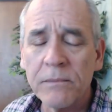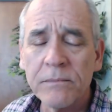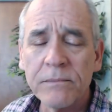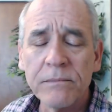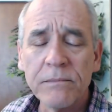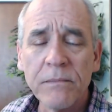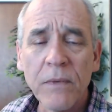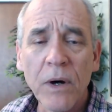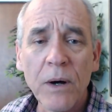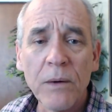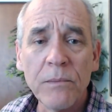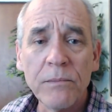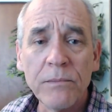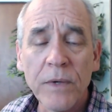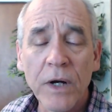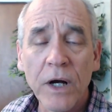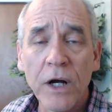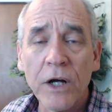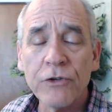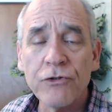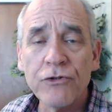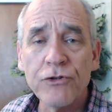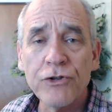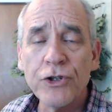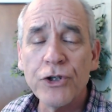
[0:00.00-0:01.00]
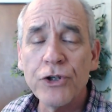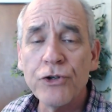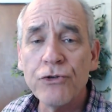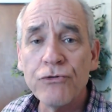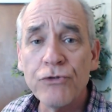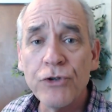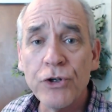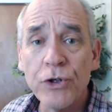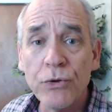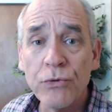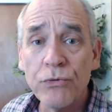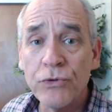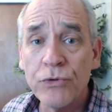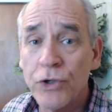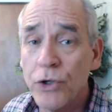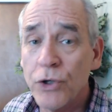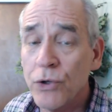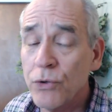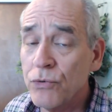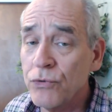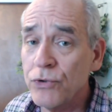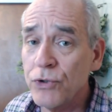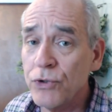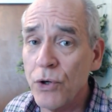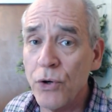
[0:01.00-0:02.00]
mum. No, no, no,
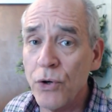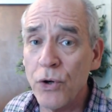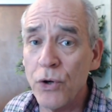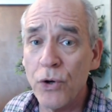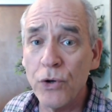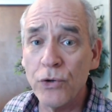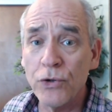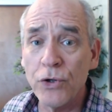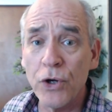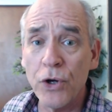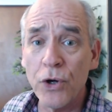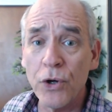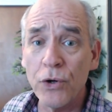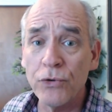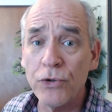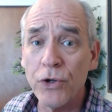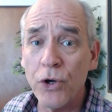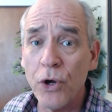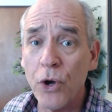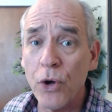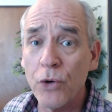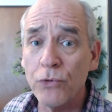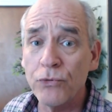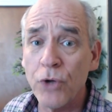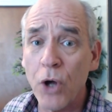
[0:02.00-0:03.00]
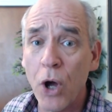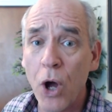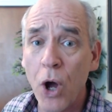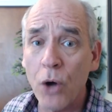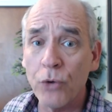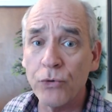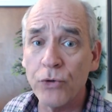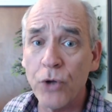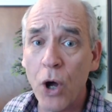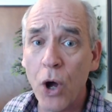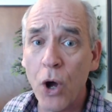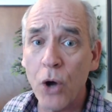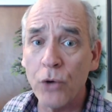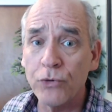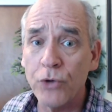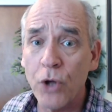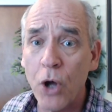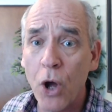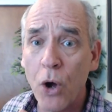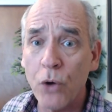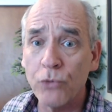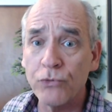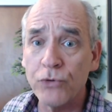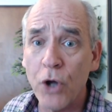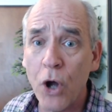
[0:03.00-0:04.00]
no, no, no, no, no, no,
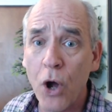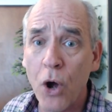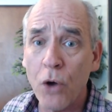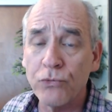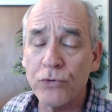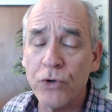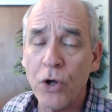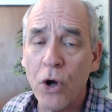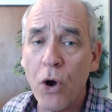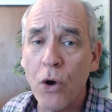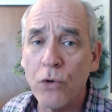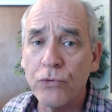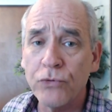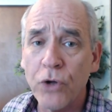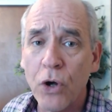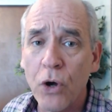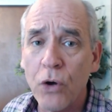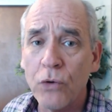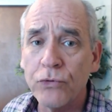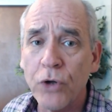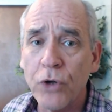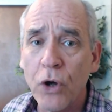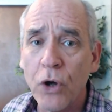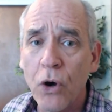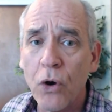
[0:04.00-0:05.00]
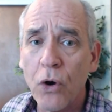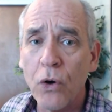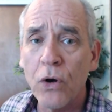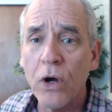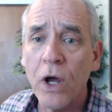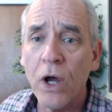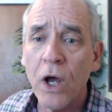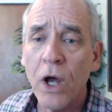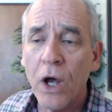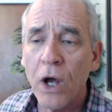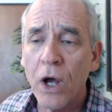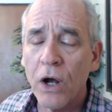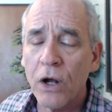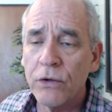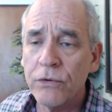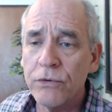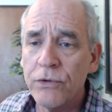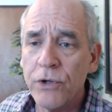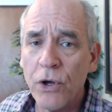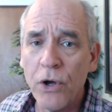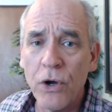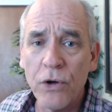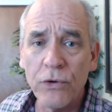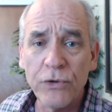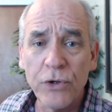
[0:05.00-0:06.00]
no, no, no, no. No, no,
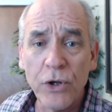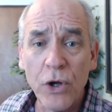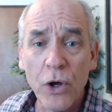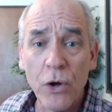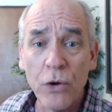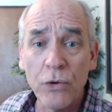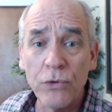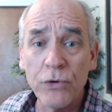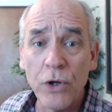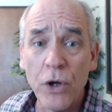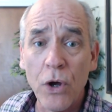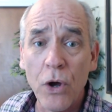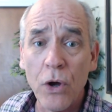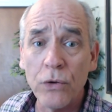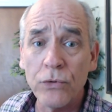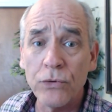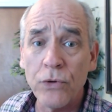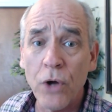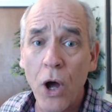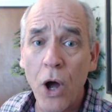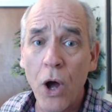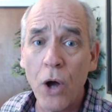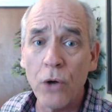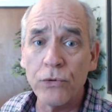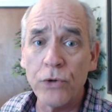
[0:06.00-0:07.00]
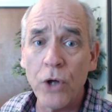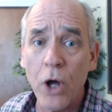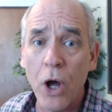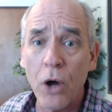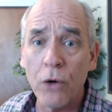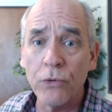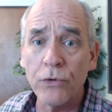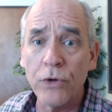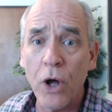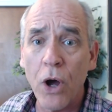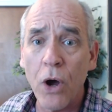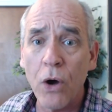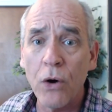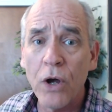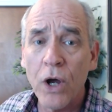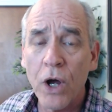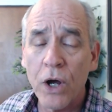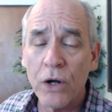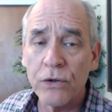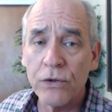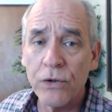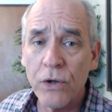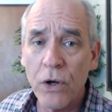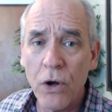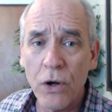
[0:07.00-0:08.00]
no, no, no, no, no,
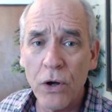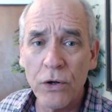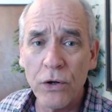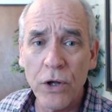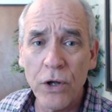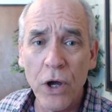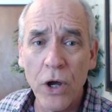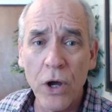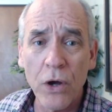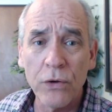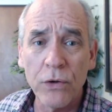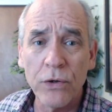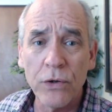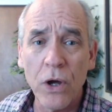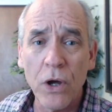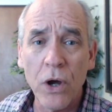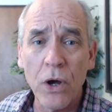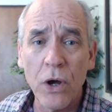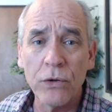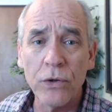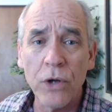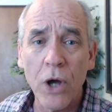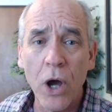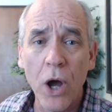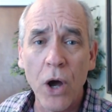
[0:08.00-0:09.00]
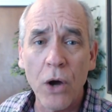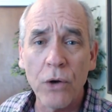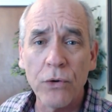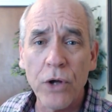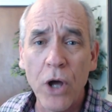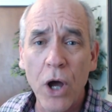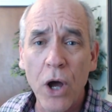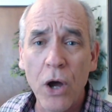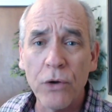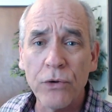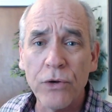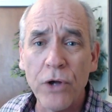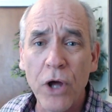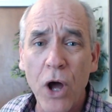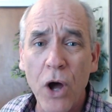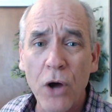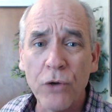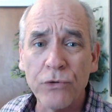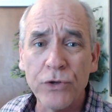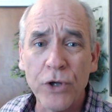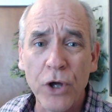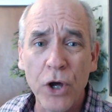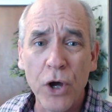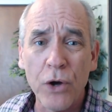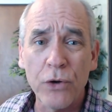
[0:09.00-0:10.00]
no, no, no, no, no,
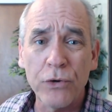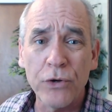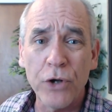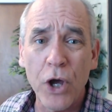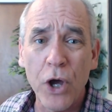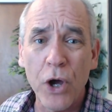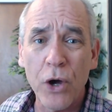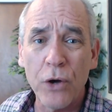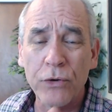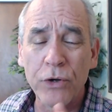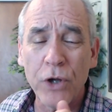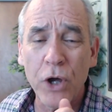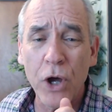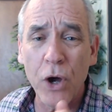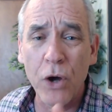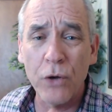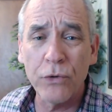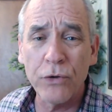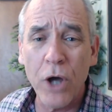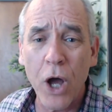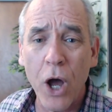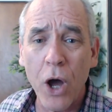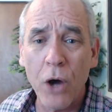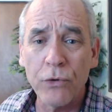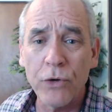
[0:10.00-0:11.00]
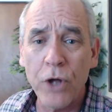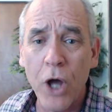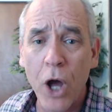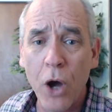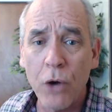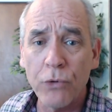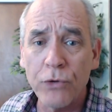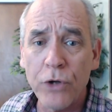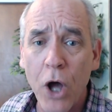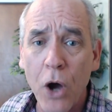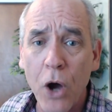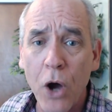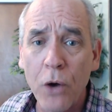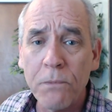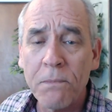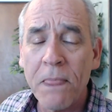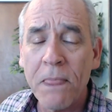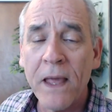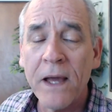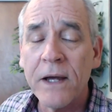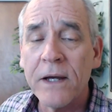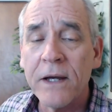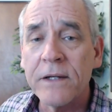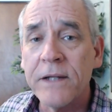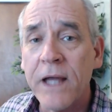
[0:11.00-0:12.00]
no, no, no, no, no,
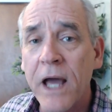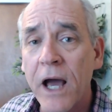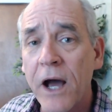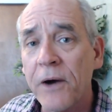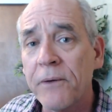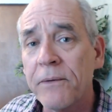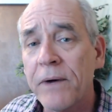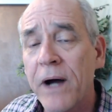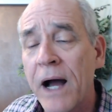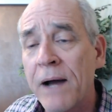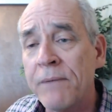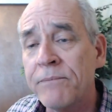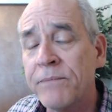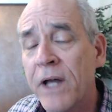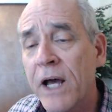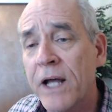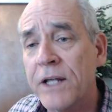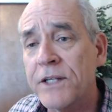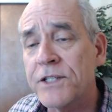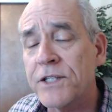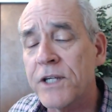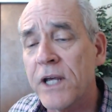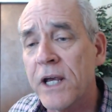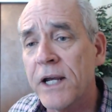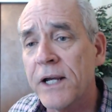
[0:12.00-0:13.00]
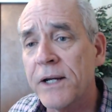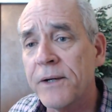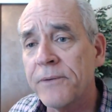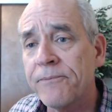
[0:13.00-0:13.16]
no. Now, I'm not saying